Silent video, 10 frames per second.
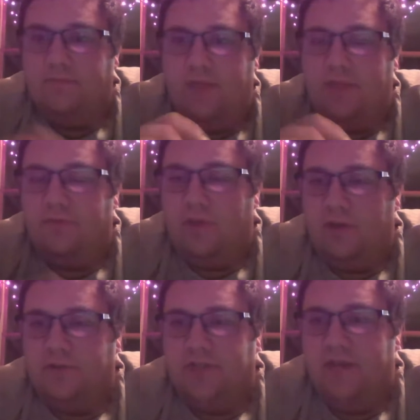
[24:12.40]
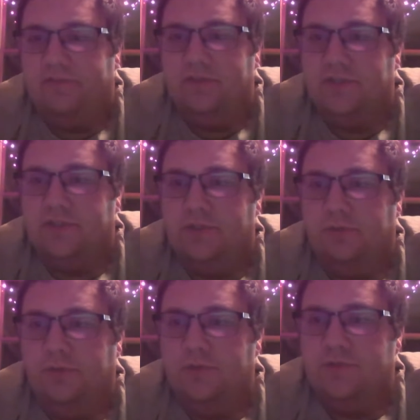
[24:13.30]
That throttle shaft is just so
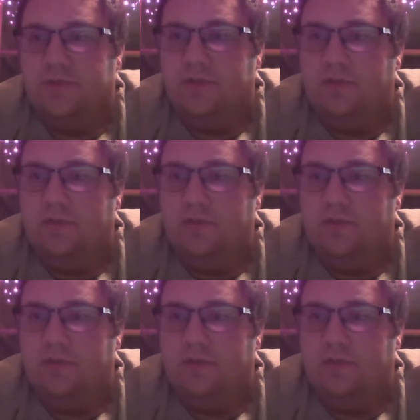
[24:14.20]
loose.